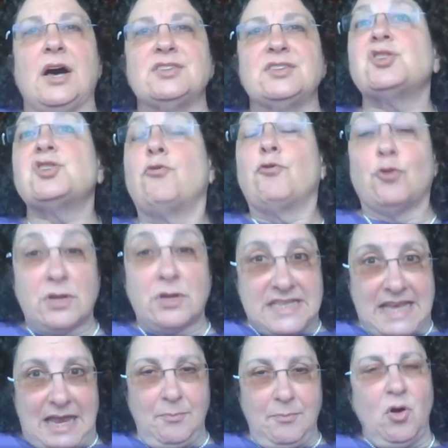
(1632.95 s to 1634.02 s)
So, for
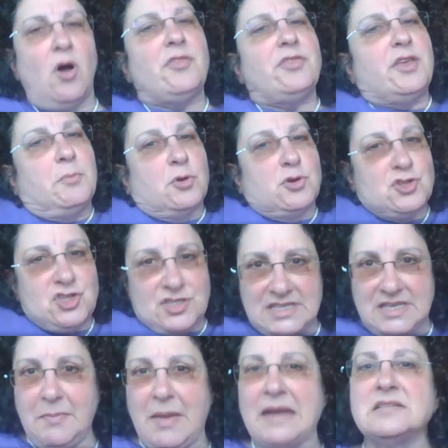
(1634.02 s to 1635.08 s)
example, on the
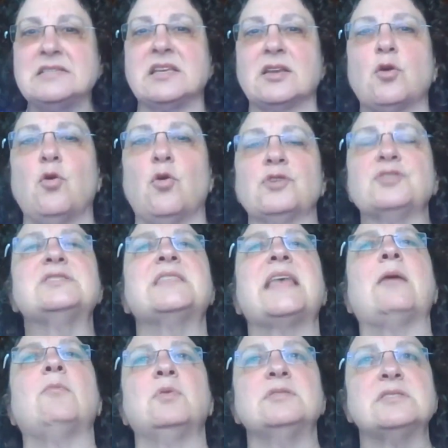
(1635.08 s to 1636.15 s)
emergency medicine course,
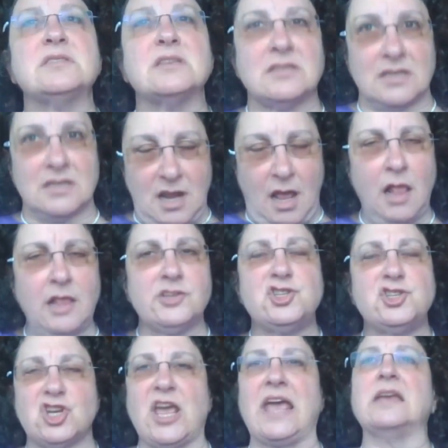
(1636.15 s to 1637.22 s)
that was the
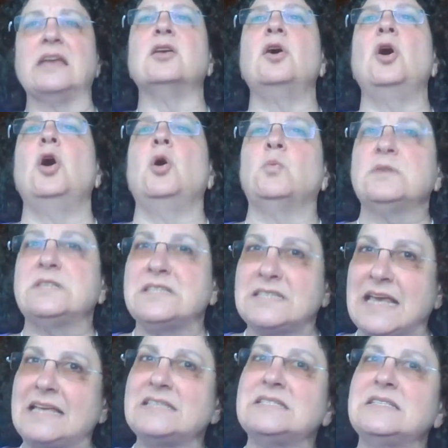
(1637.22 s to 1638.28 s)
knowledge gain was
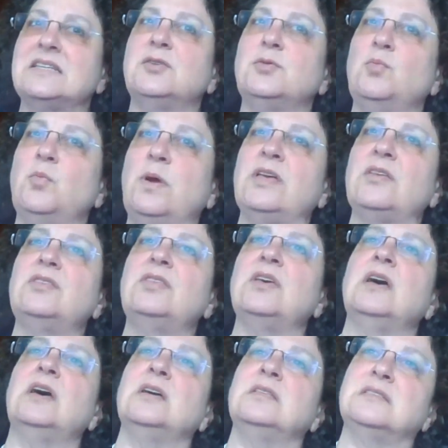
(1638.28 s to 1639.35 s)
tested with
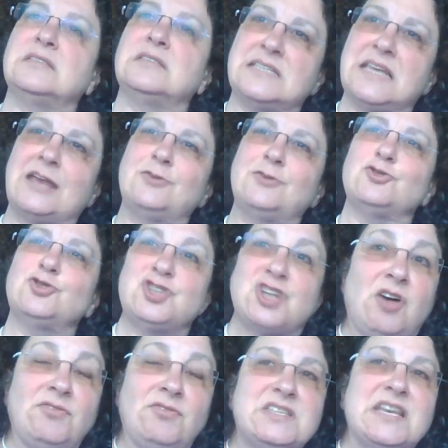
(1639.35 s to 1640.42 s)
the standard
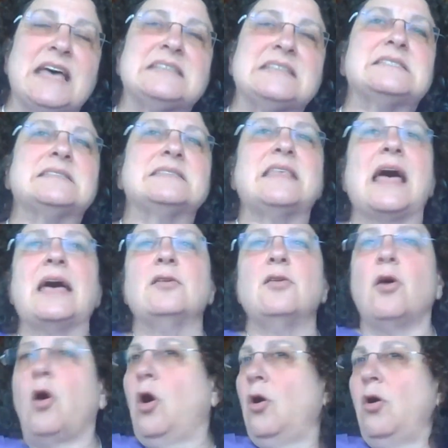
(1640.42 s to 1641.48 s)
shelf tests
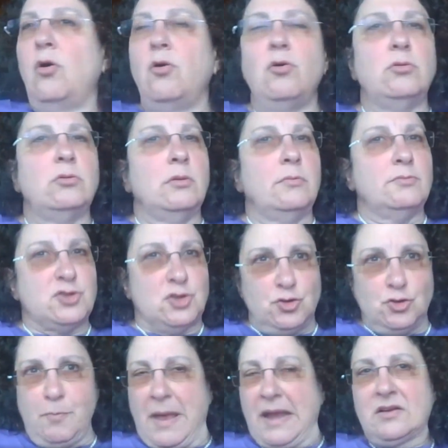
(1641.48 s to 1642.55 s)
that all
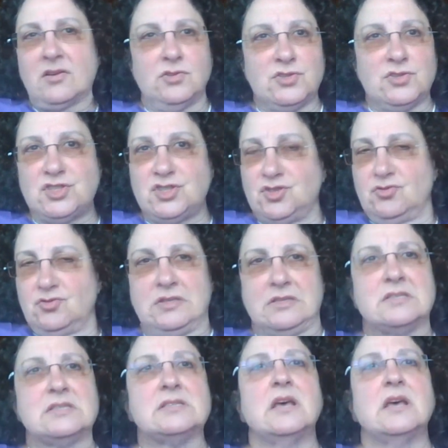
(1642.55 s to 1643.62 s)
junior medical
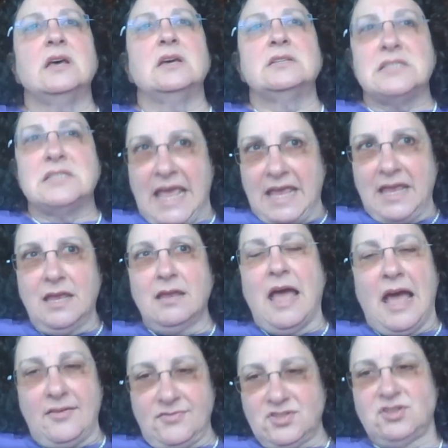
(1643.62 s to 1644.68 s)
students take
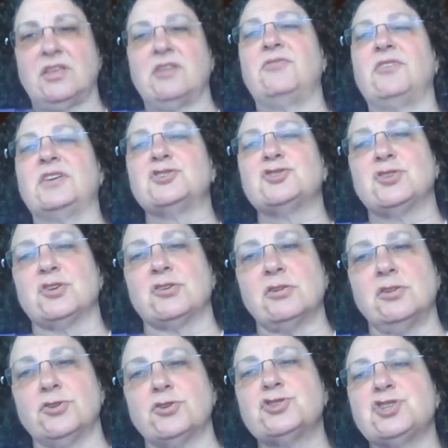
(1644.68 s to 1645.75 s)
after they finish their
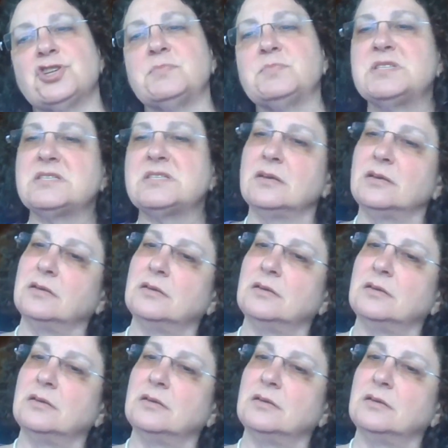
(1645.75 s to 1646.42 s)
clerkships.